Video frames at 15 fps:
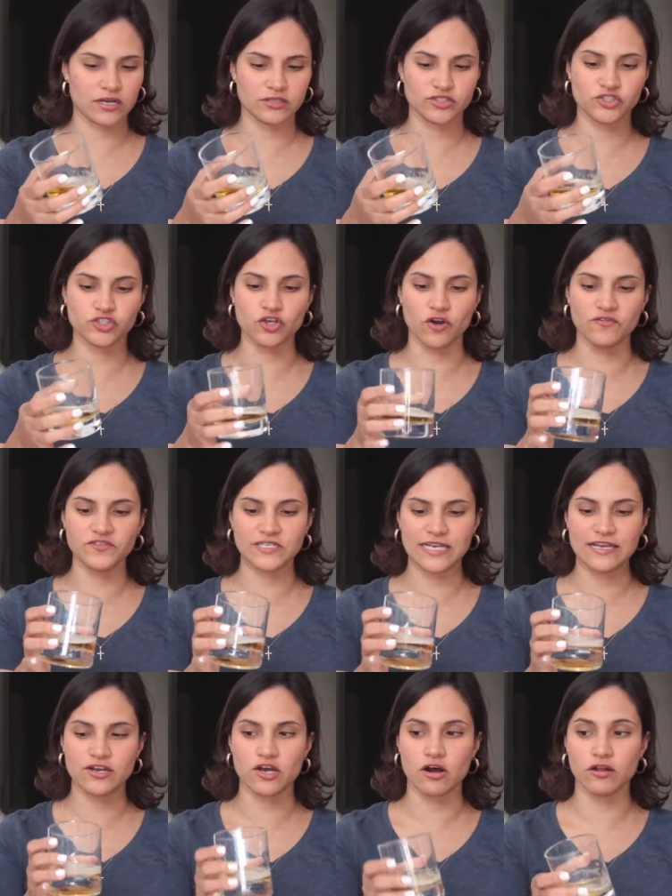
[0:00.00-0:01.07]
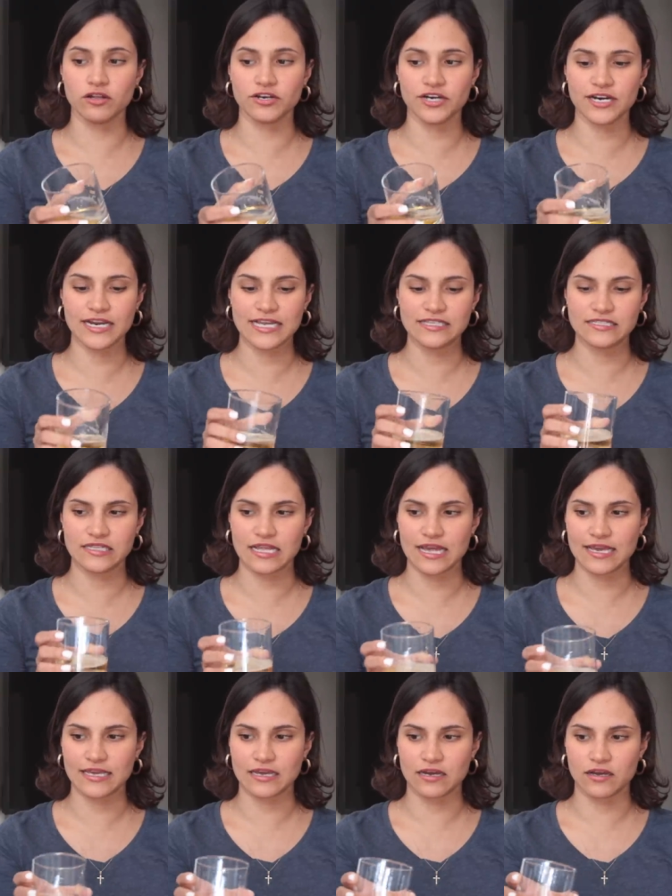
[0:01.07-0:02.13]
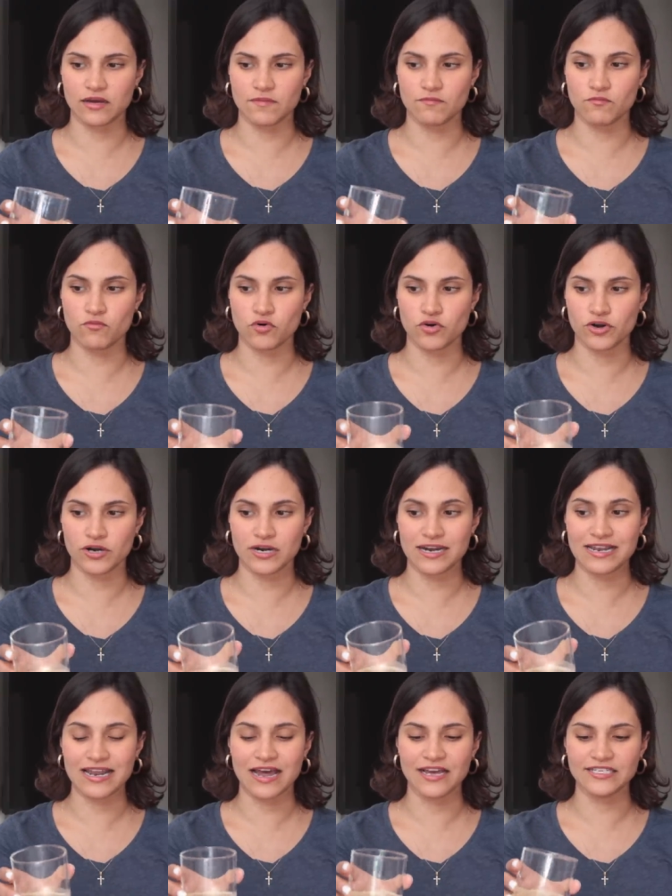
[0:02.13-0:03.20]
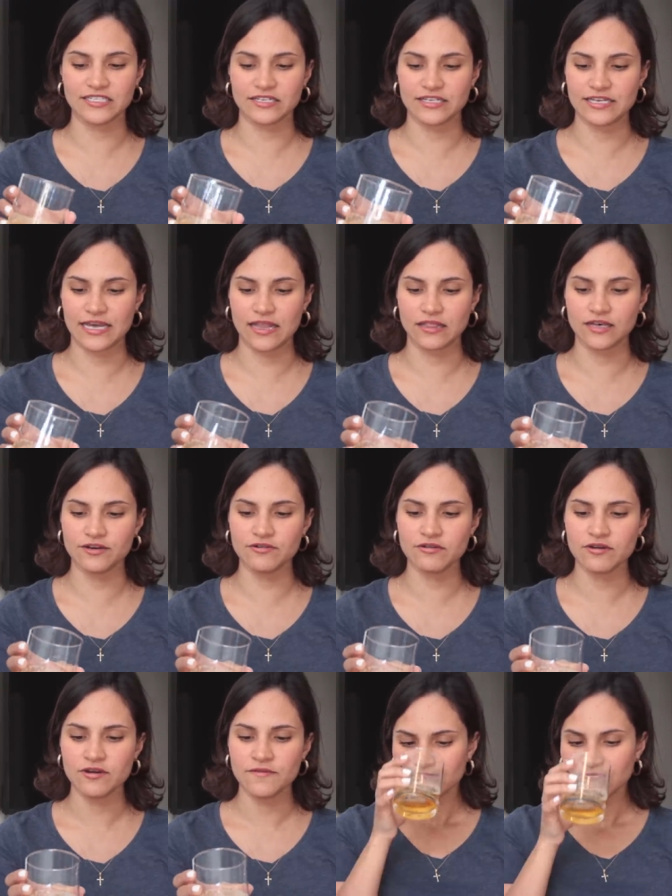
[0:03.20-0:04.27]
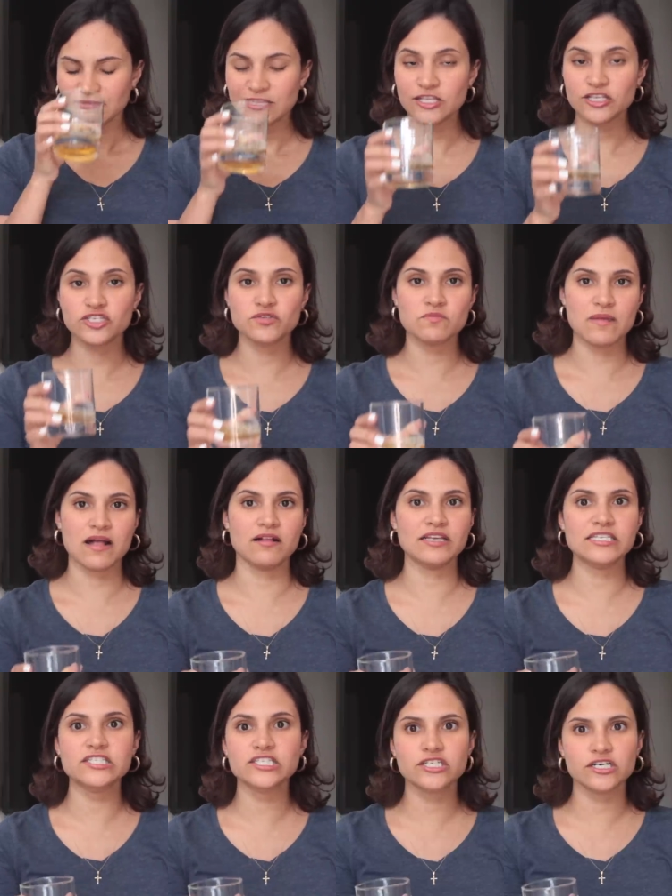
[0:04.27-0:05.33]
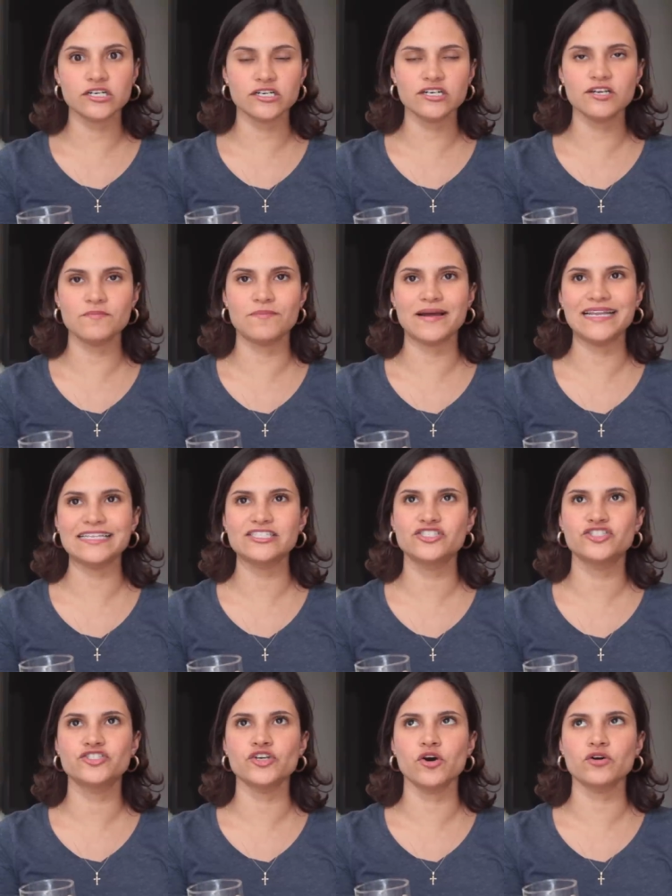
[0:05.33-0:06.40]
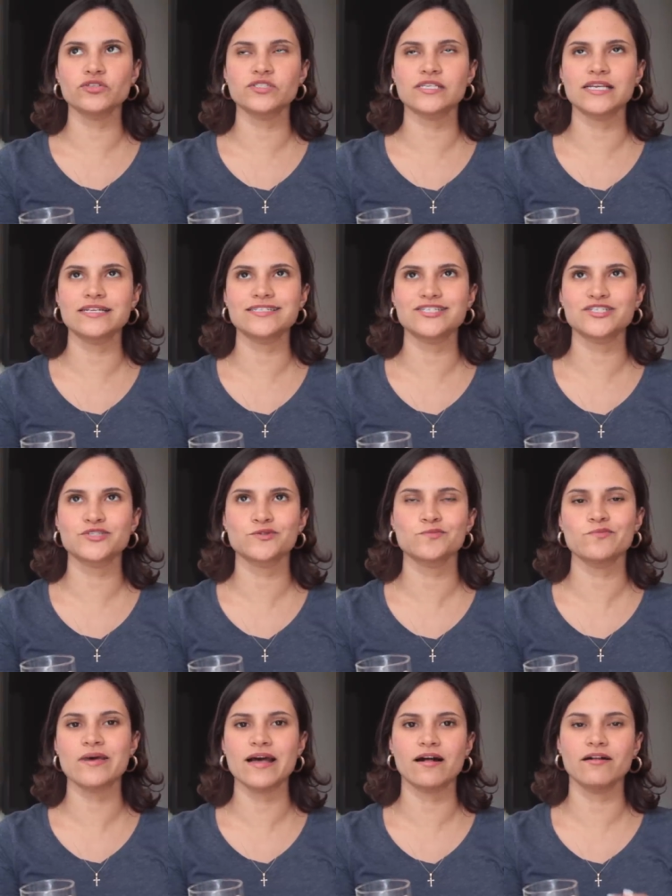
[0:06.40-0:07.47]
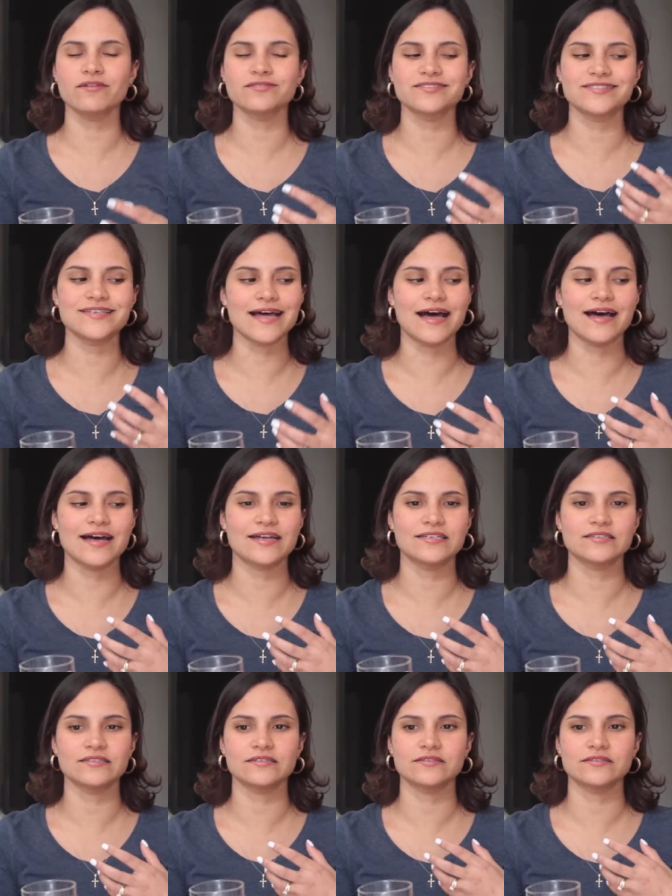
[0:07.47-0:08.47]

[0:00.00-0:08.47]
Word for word: soft in color, is like a more light yellow. The smell is good, but it doesn't smell that